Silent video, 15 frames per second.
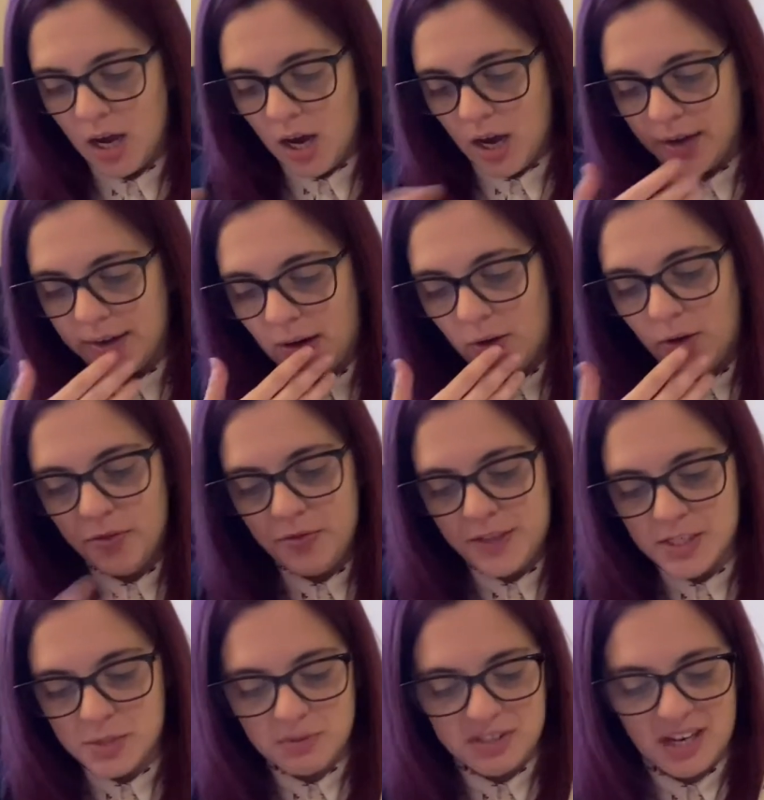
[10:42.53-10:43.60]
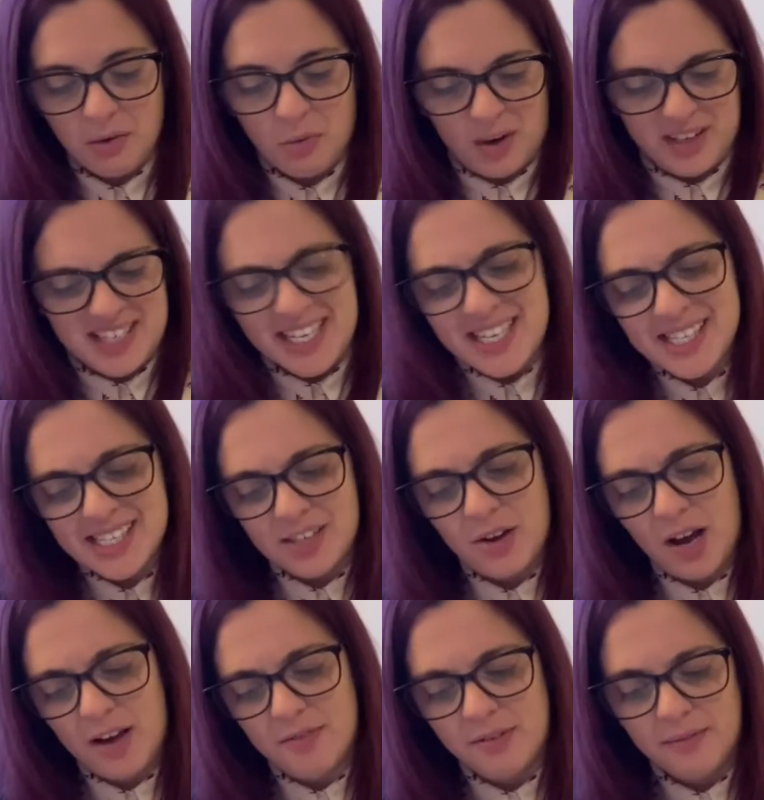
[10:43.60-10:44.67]
Now, these ones are quite easy. You
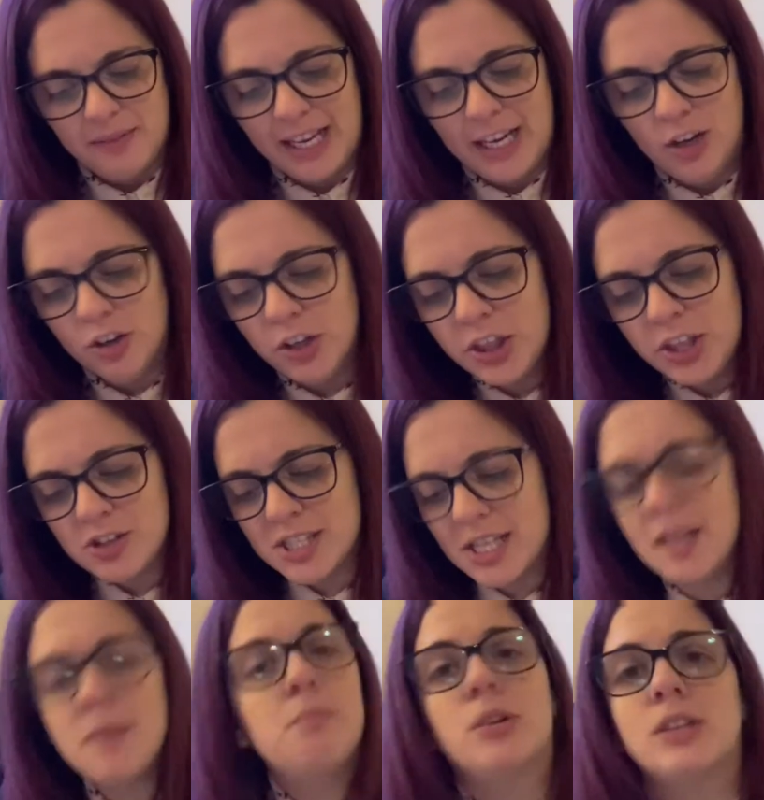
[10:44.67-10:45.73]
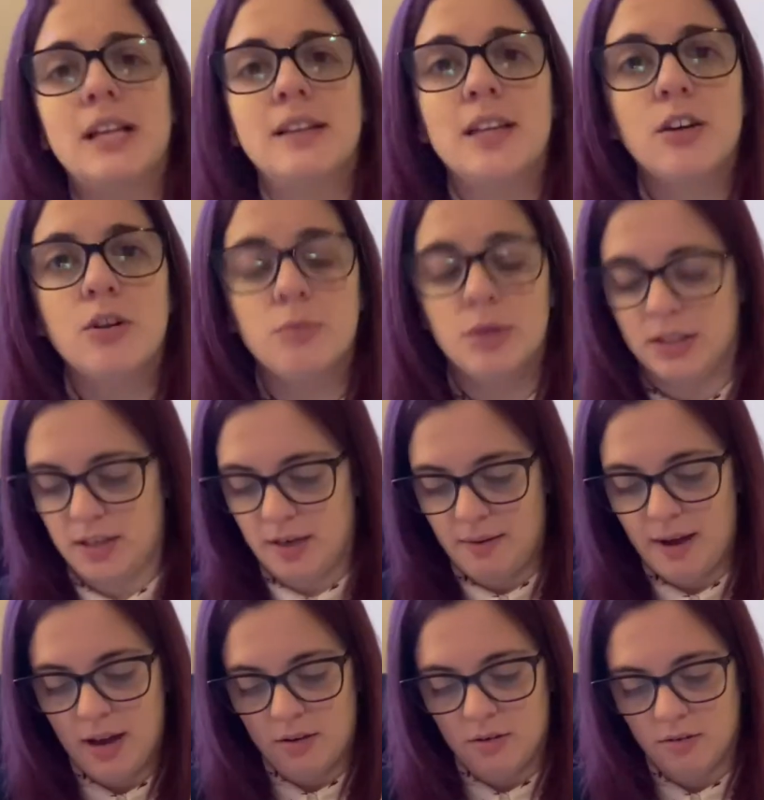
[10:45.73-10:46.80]
have el ocio es tan importante como el
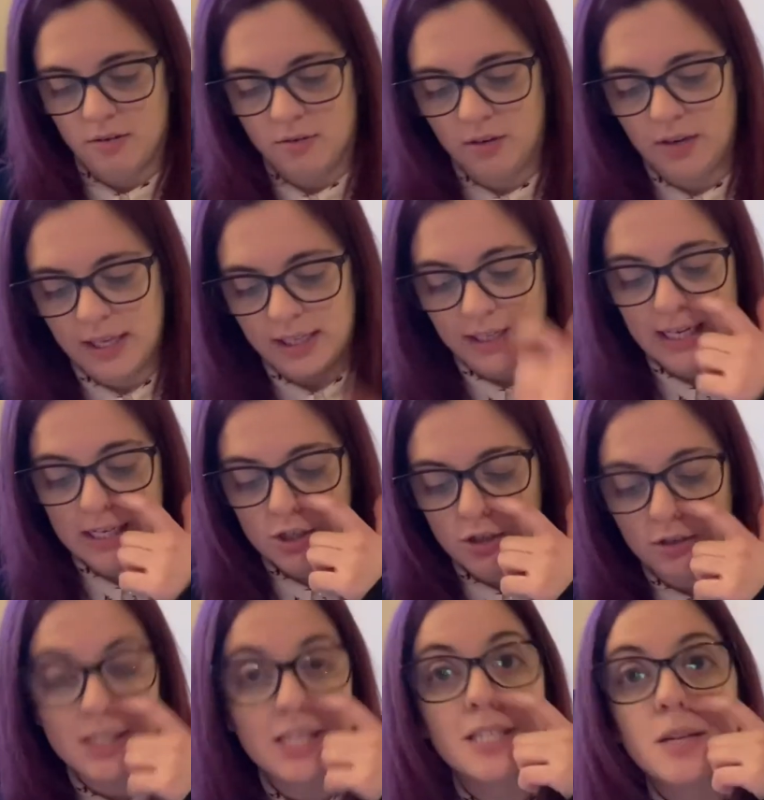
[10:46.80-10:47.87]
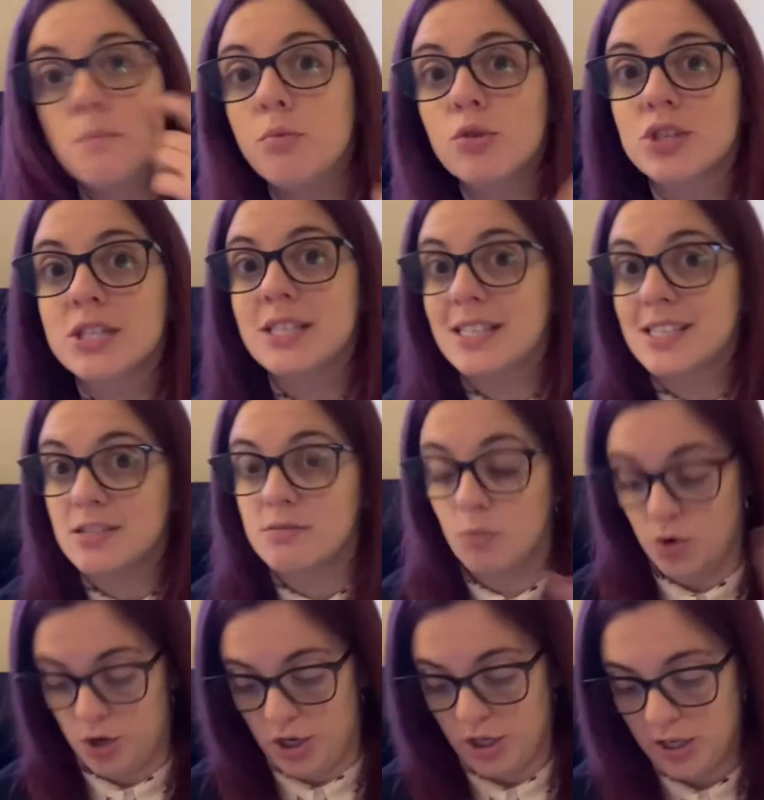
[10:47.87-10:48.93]
trabajo, no? Like leisure is as important as
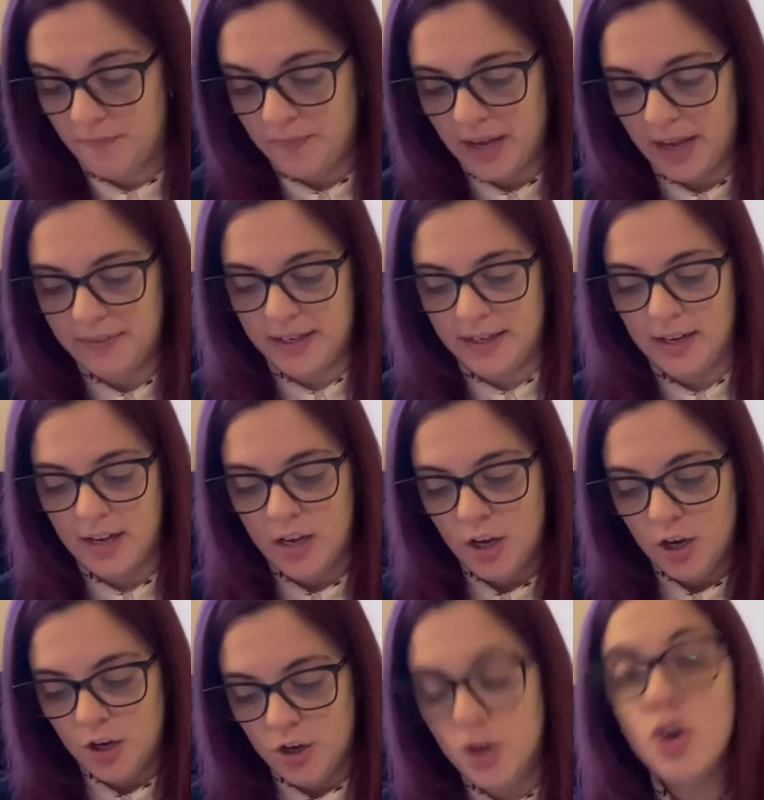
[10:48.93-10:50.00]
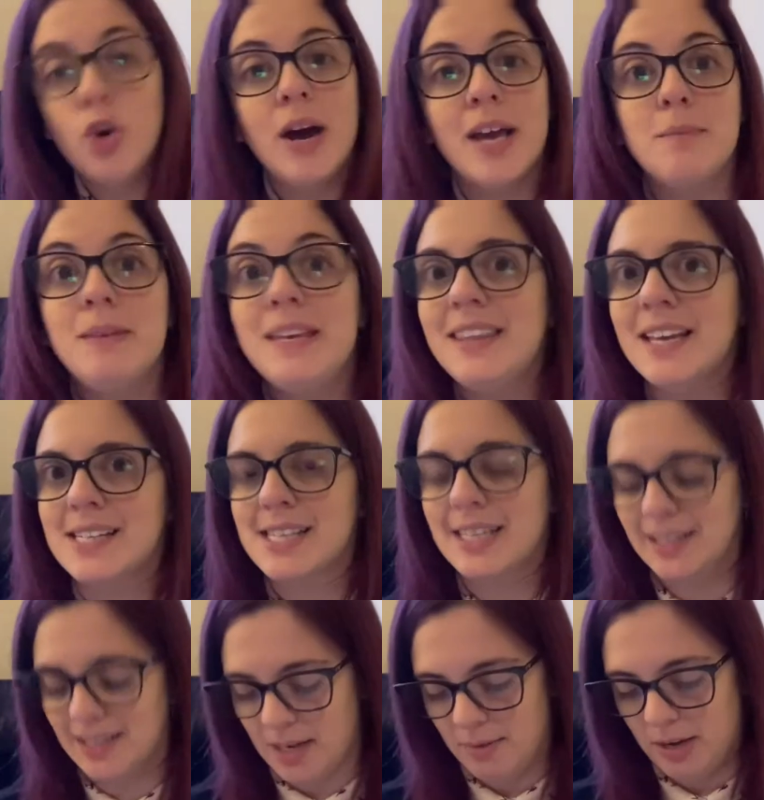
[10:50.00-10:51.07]
work. And then no hay vida
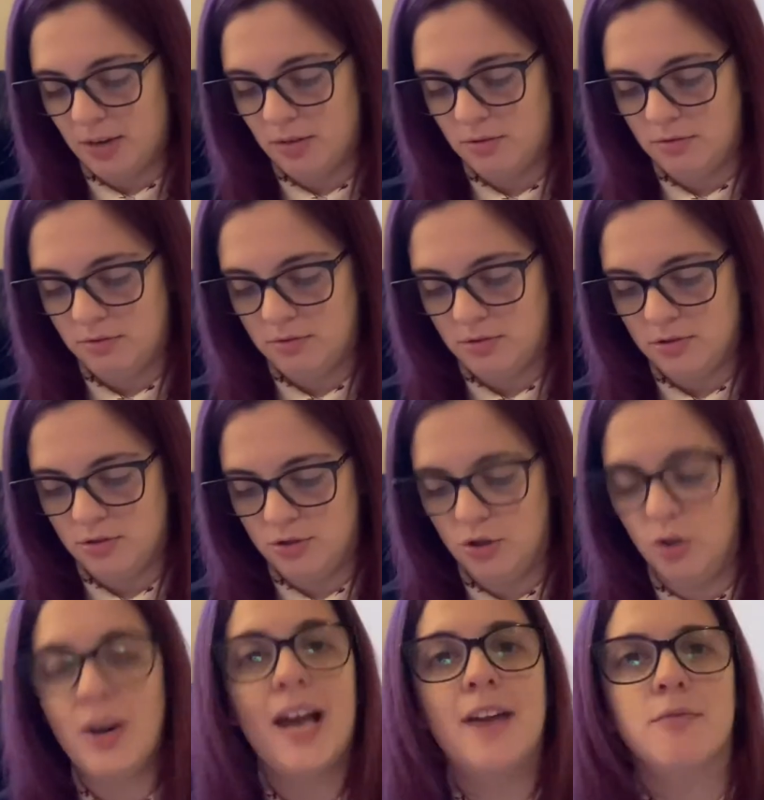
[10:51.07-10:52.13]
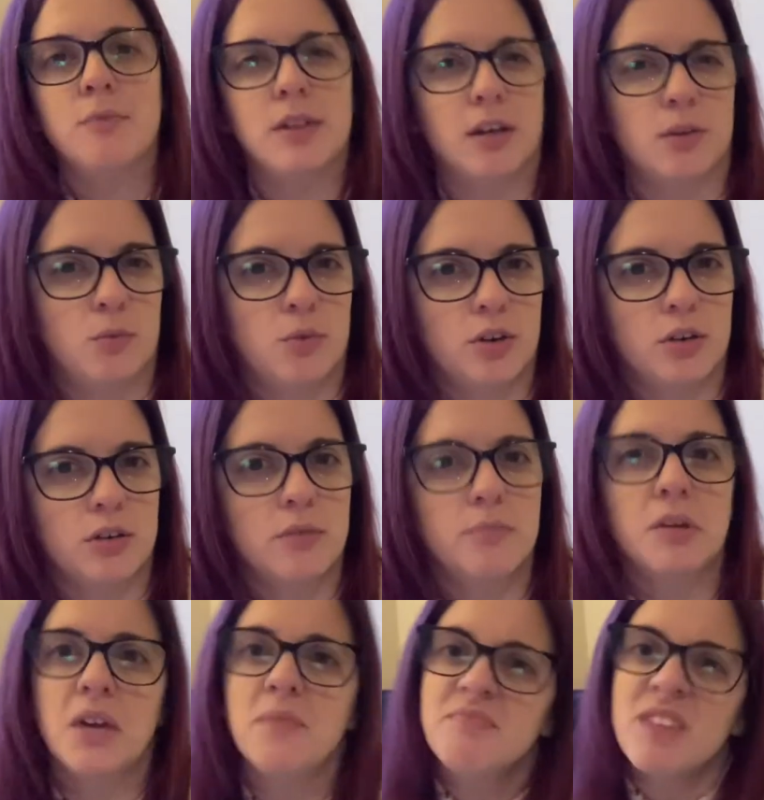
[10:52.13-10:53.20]
sin trabajo. No life without work,
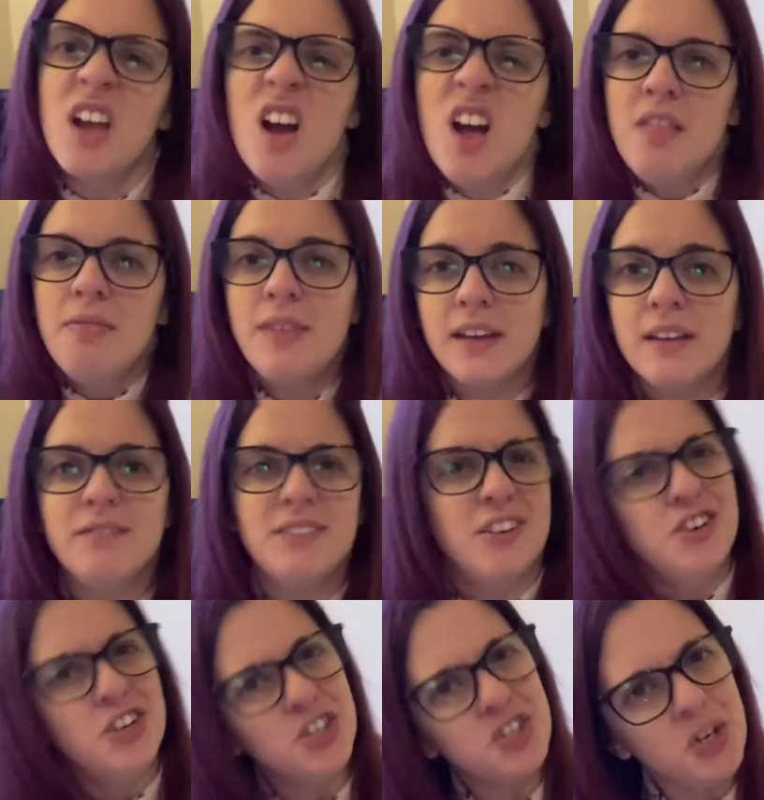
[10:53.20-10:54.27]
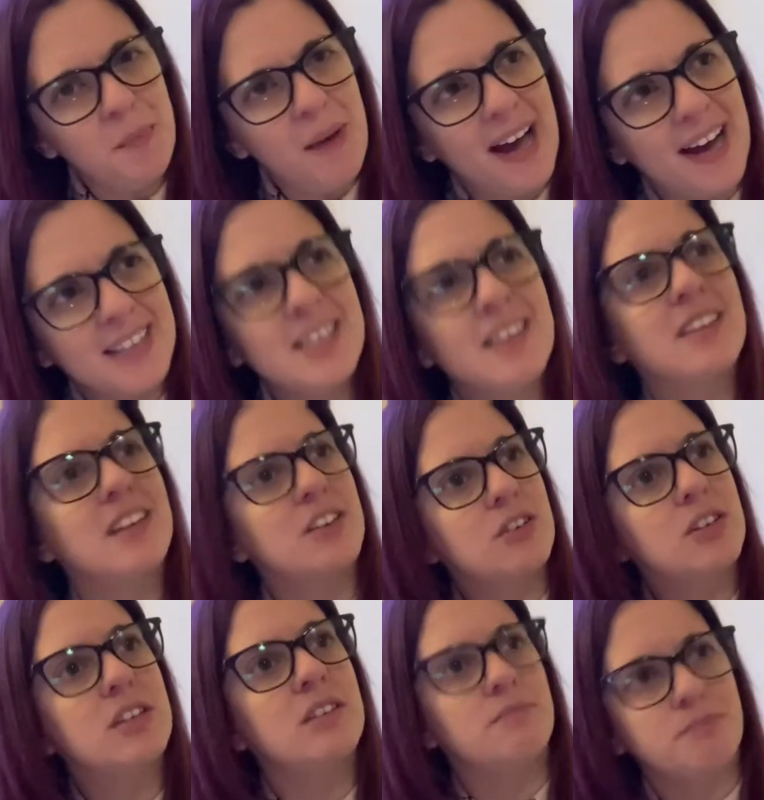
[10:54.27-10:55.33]
okay? They're not too bad. I think you
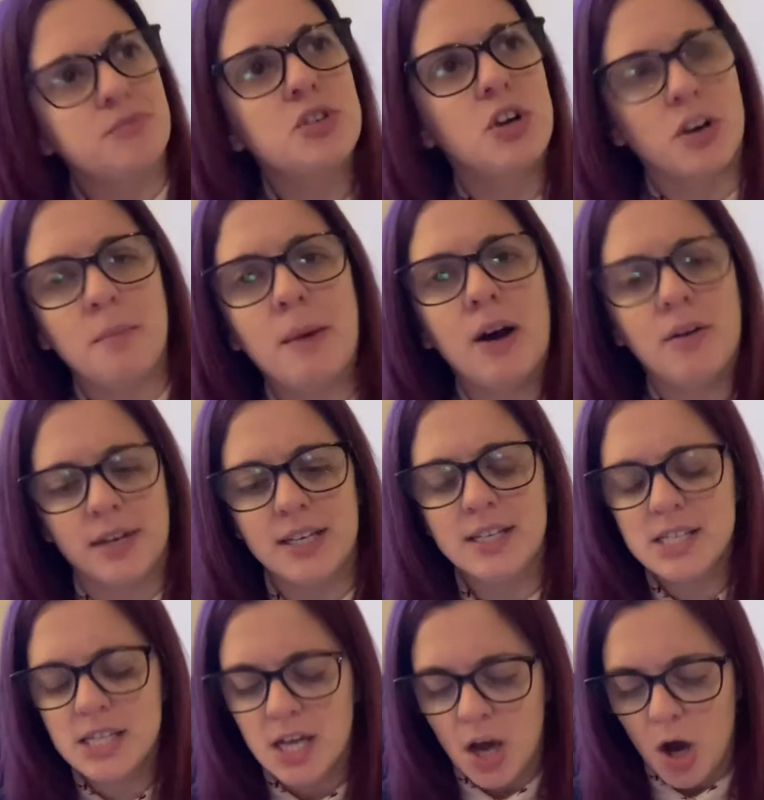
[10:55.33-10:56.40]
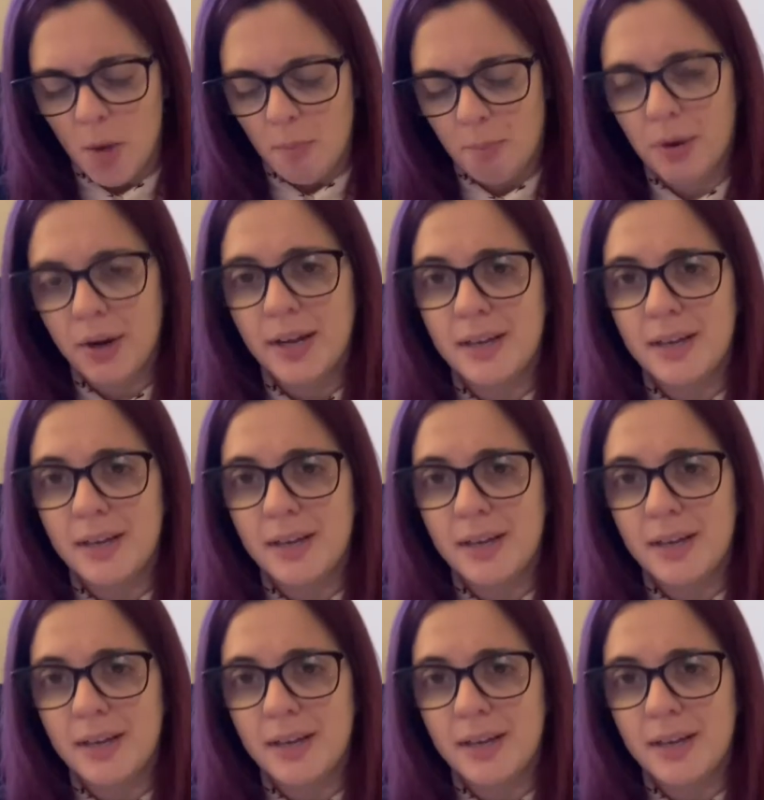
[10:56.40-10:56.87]
can talk about it. But